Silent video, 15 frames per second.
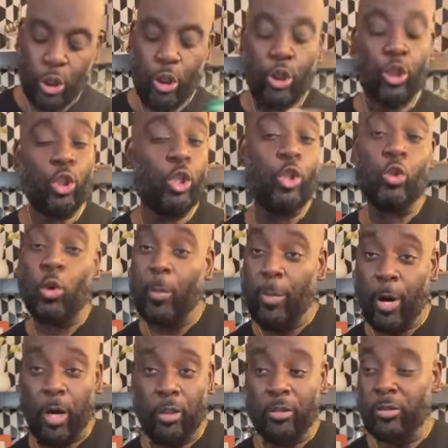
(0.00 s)

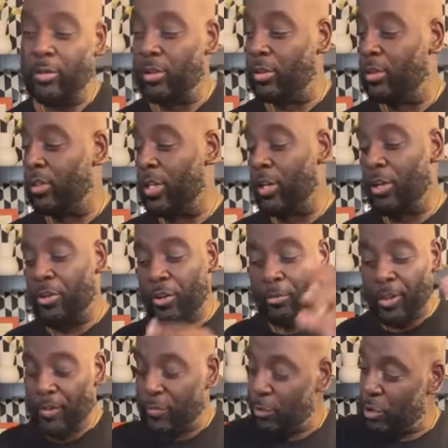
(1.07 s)
store-bought. No
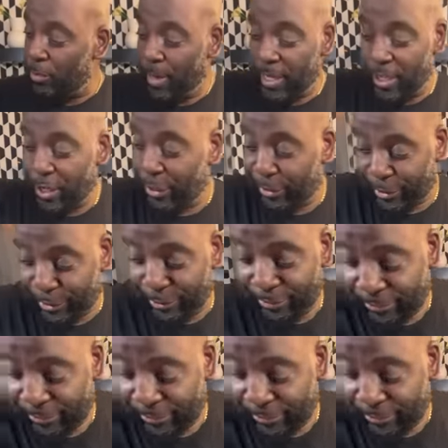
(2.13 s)
need for you to make your own,